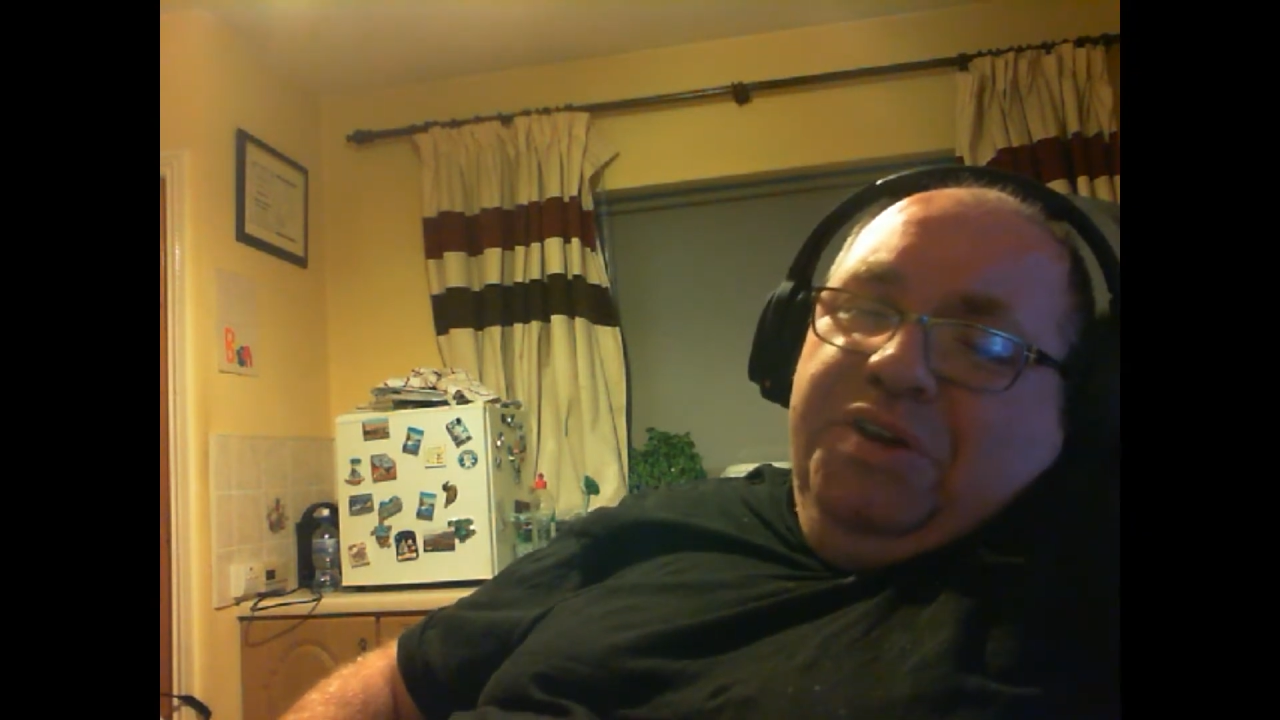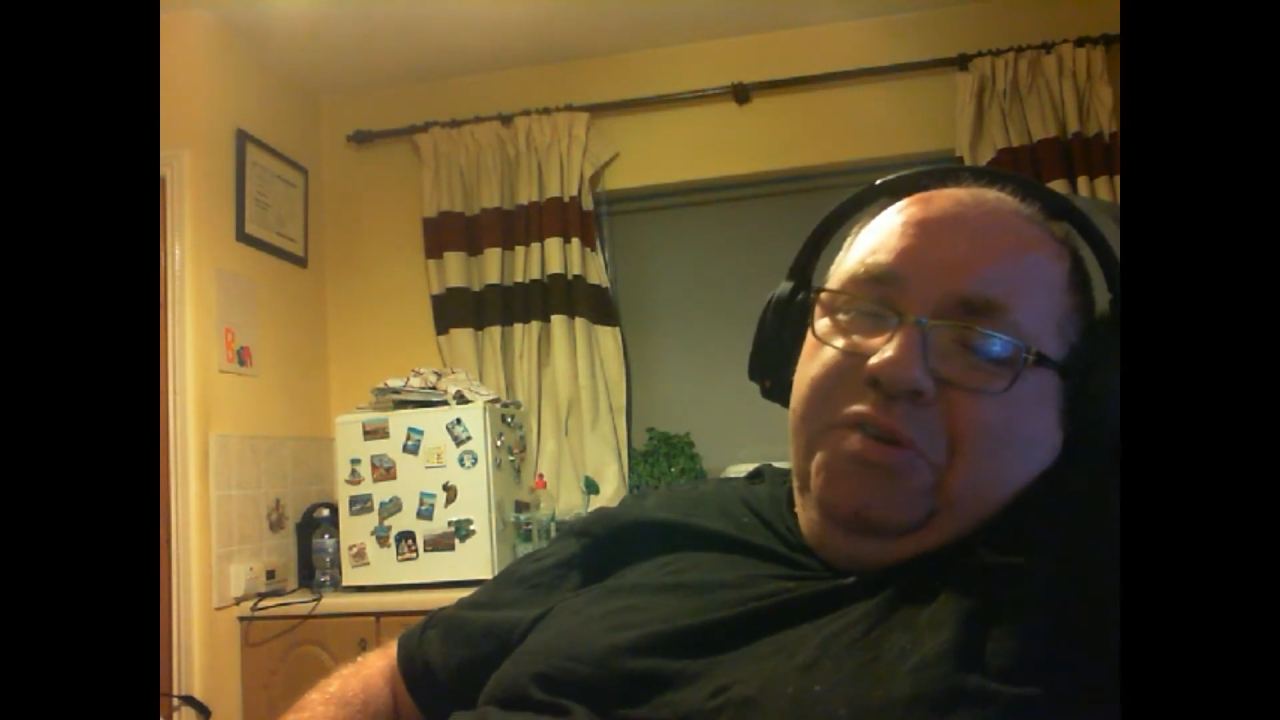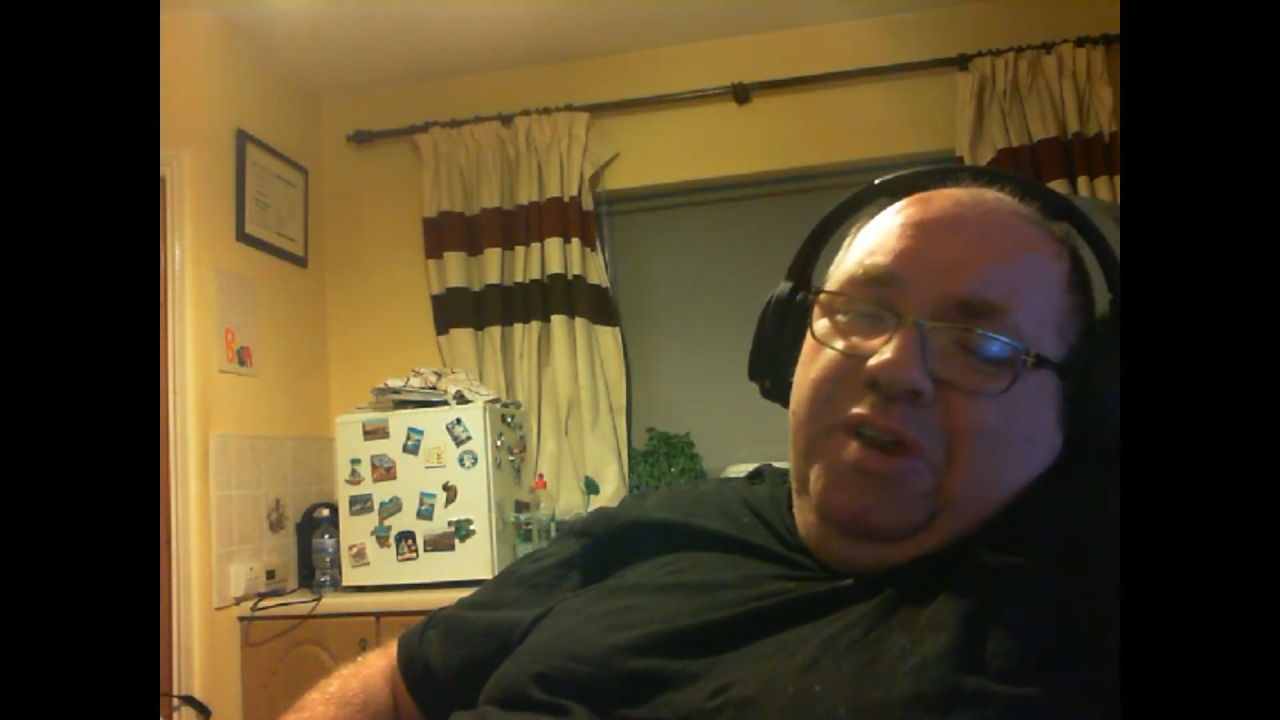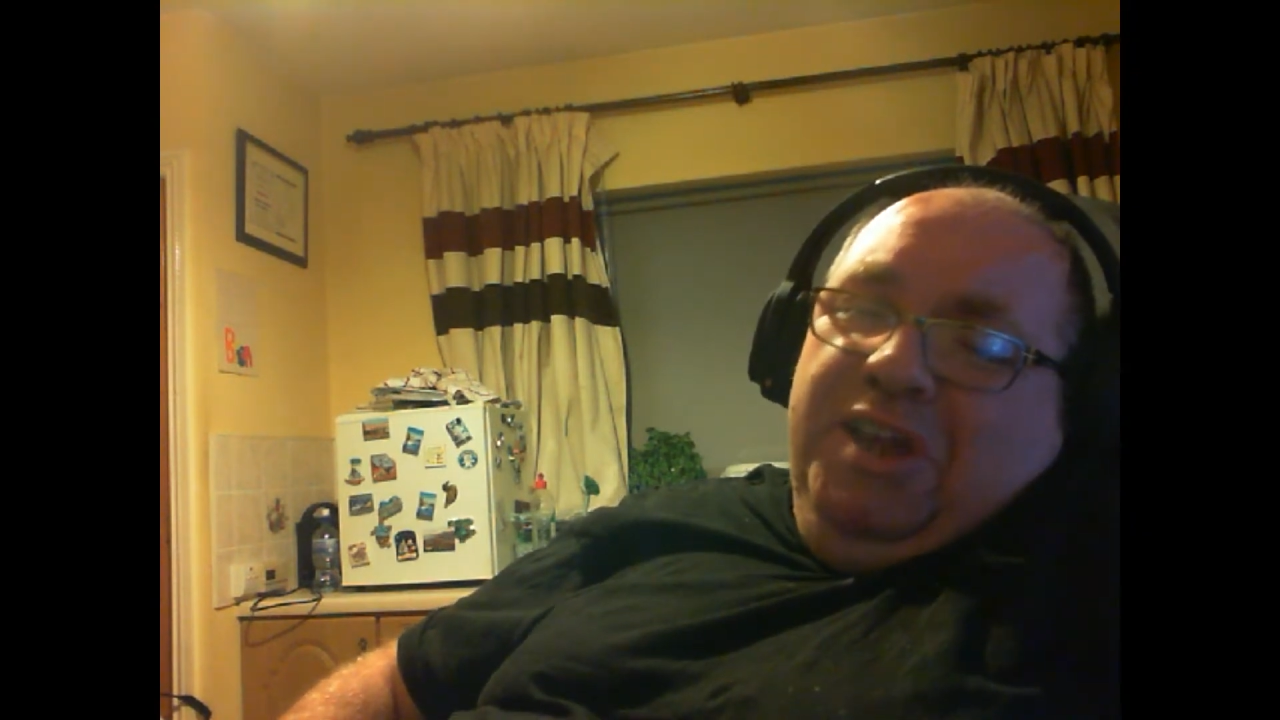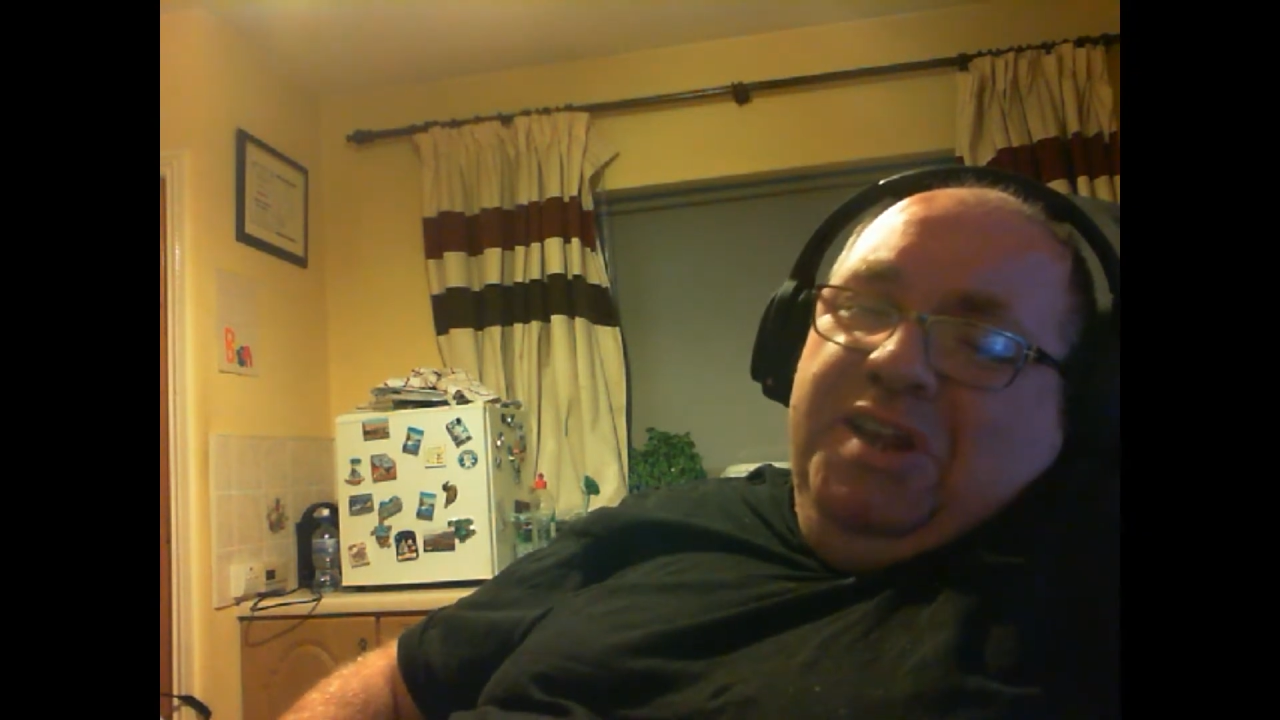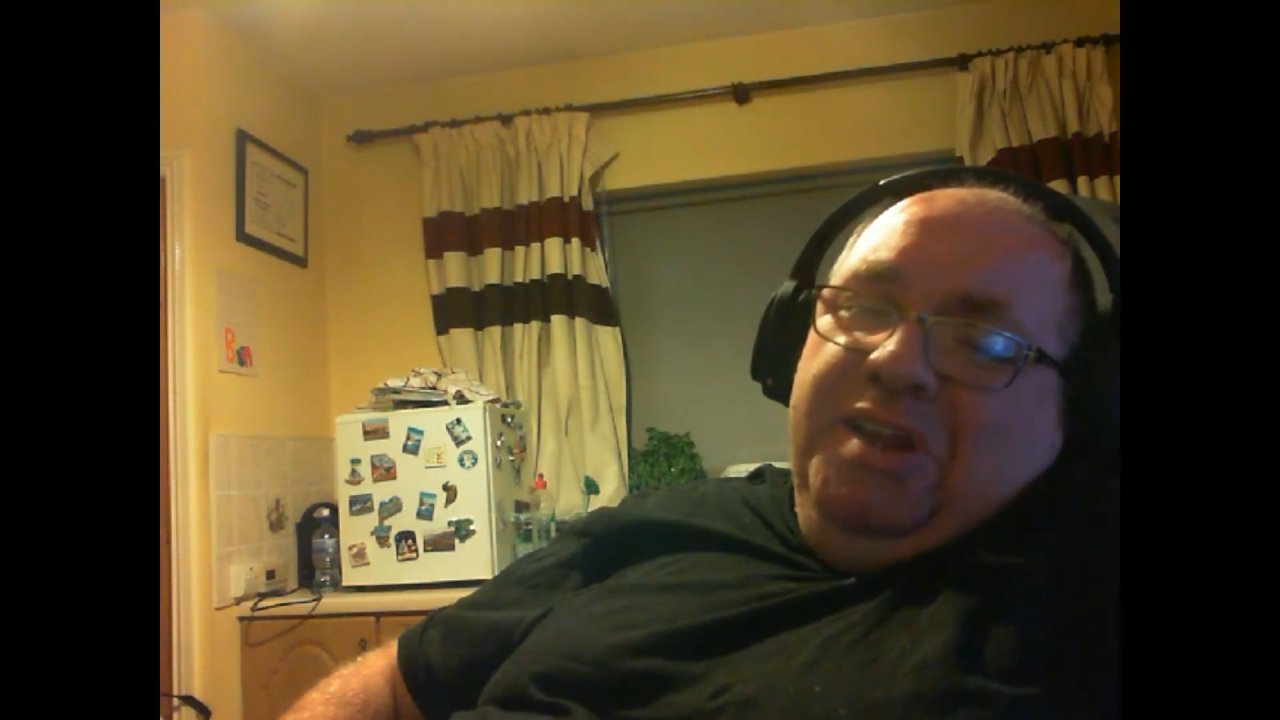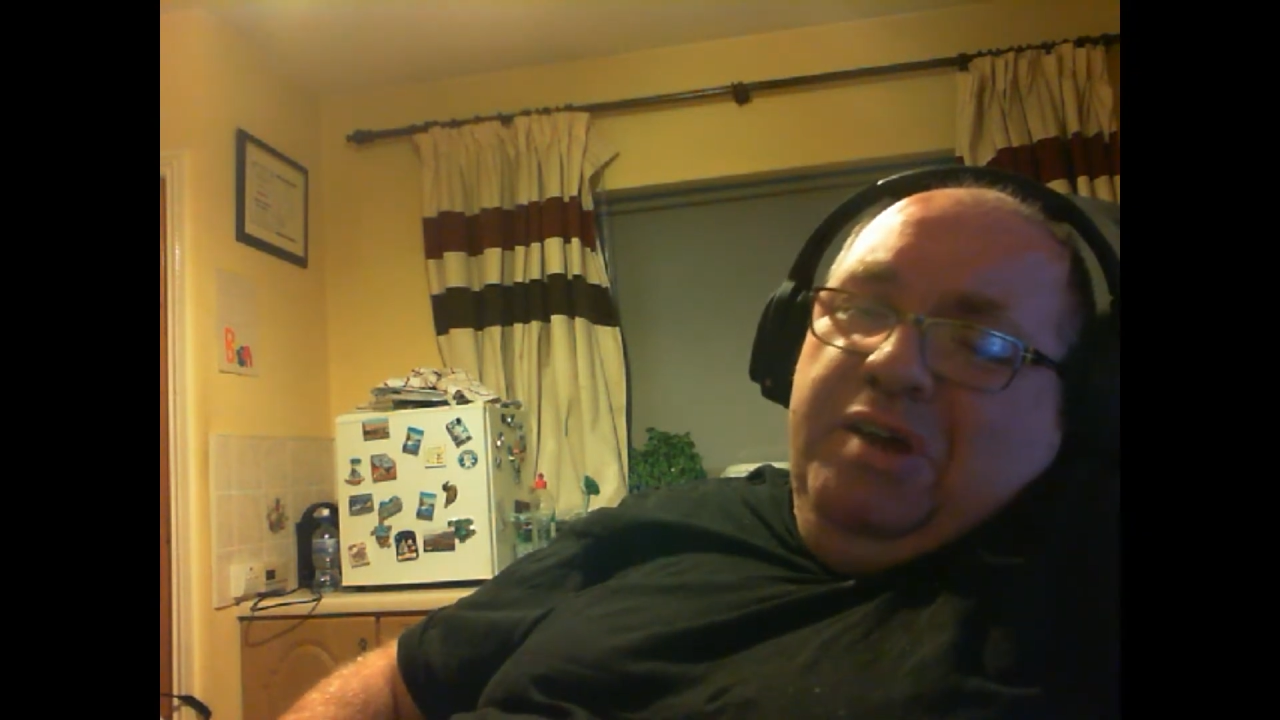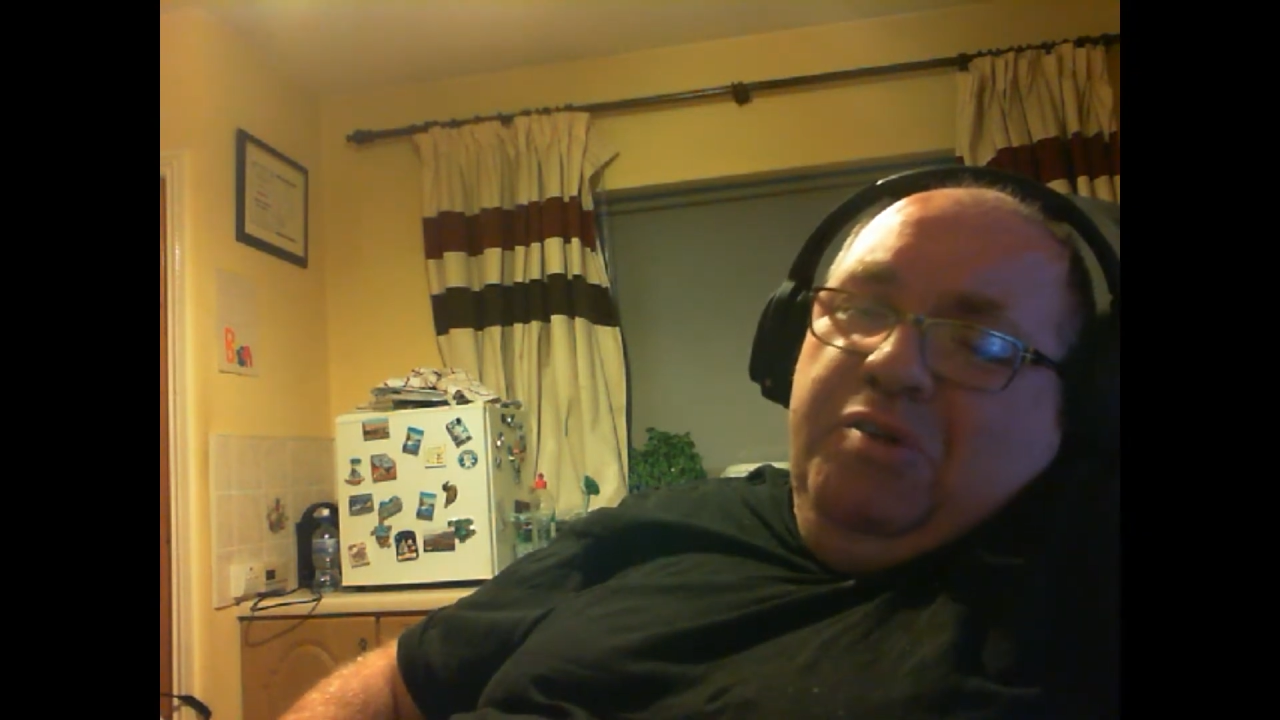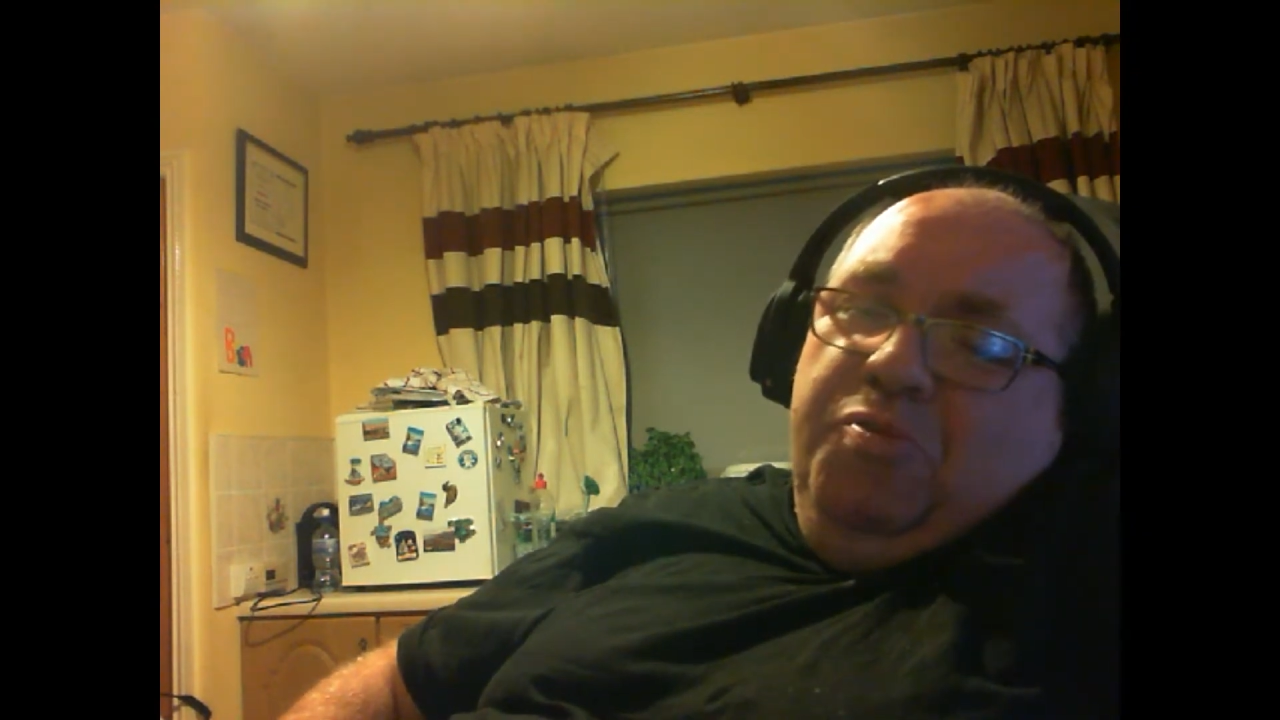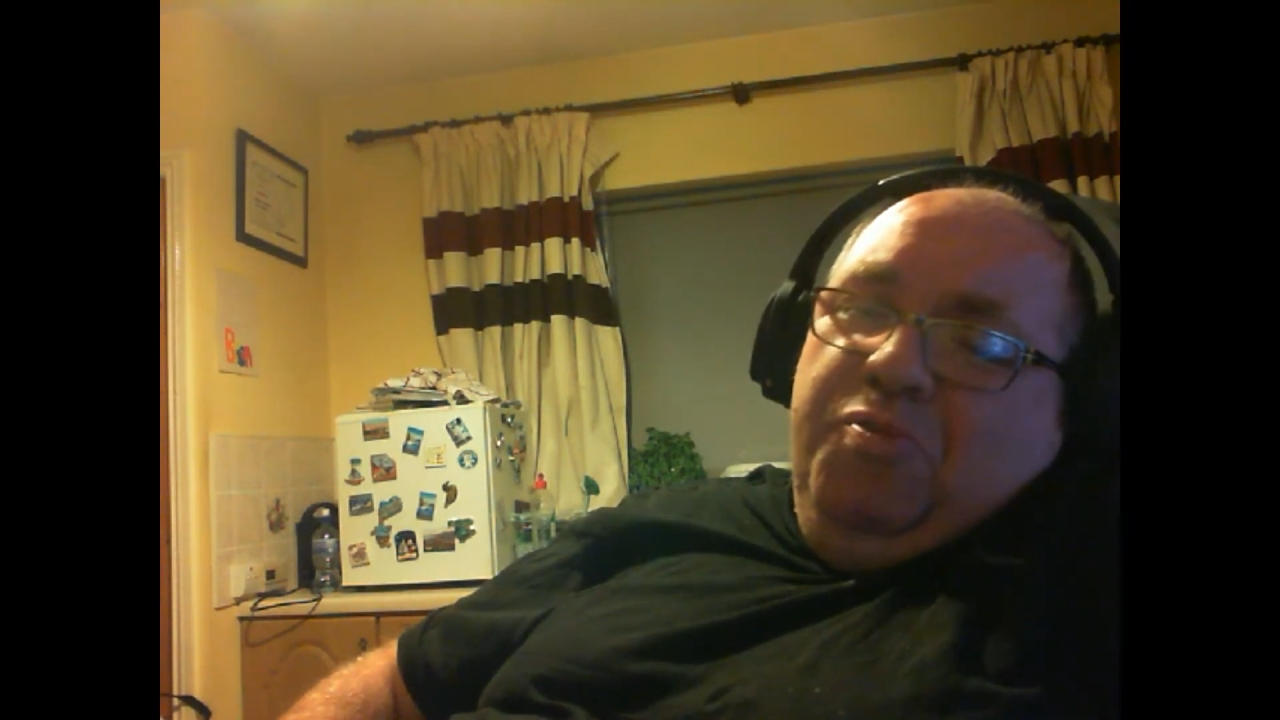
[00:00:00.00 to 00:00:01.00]

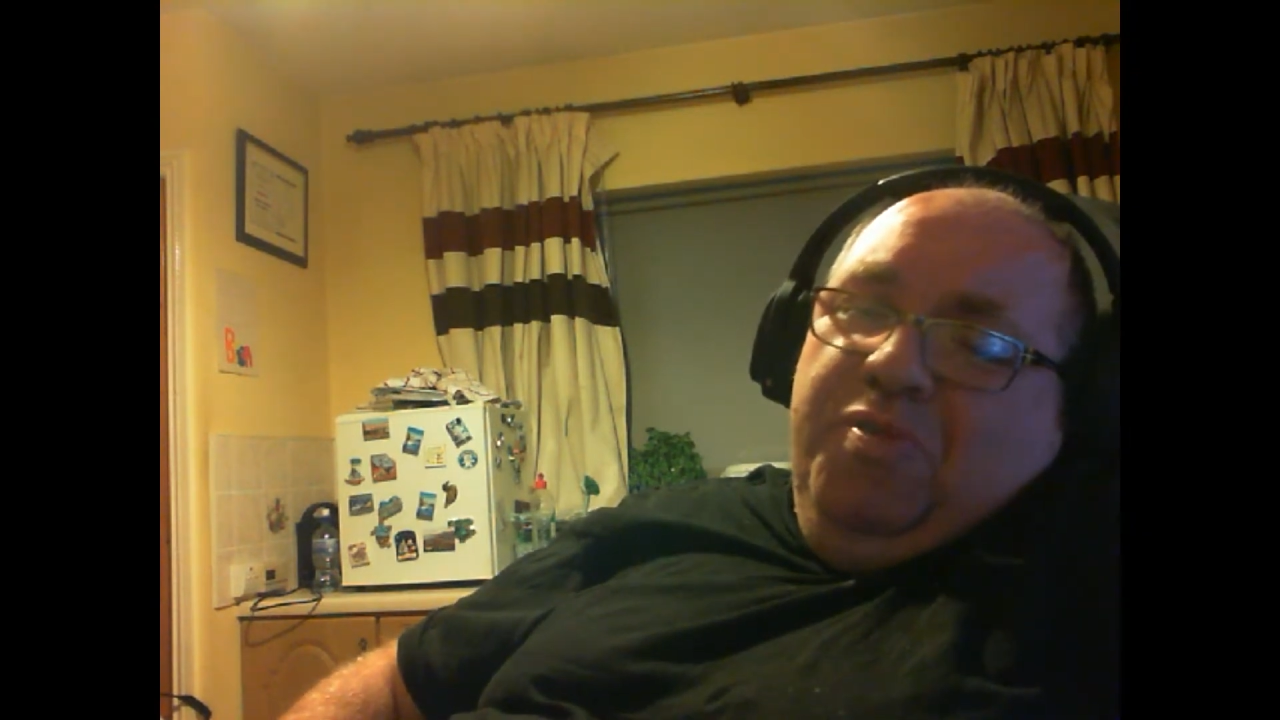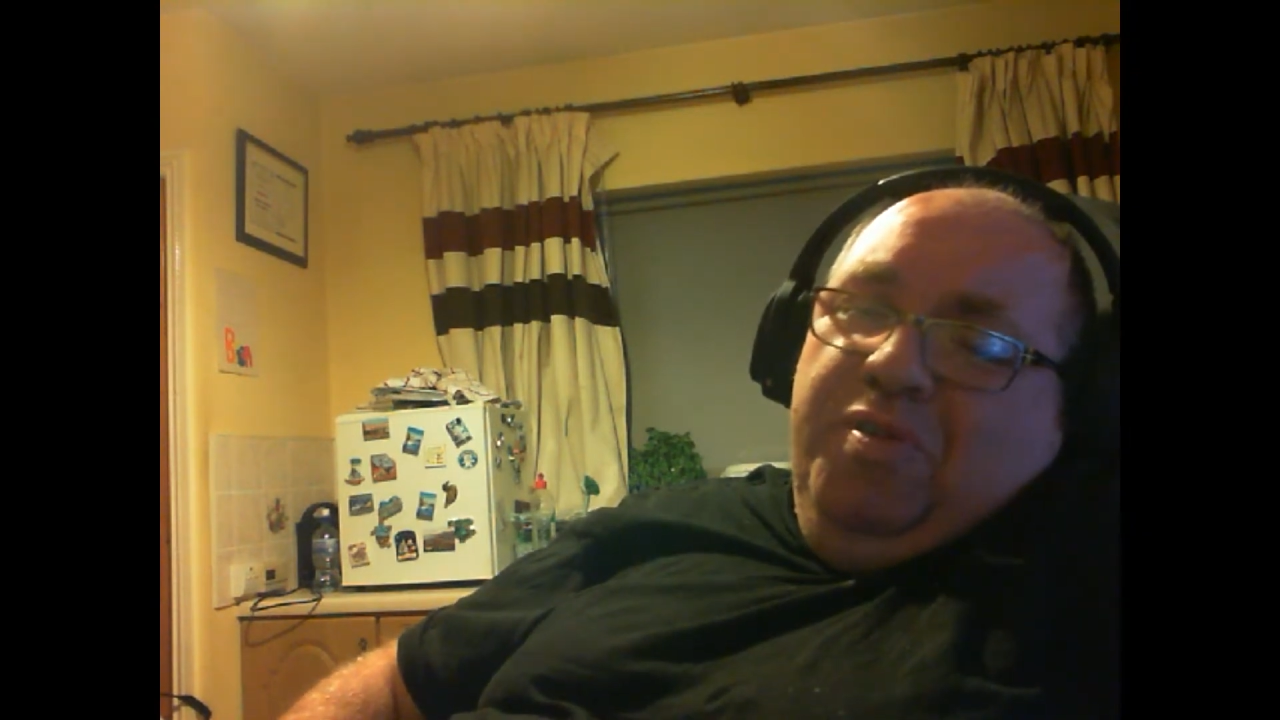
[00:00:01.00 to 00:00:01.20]
greenhouse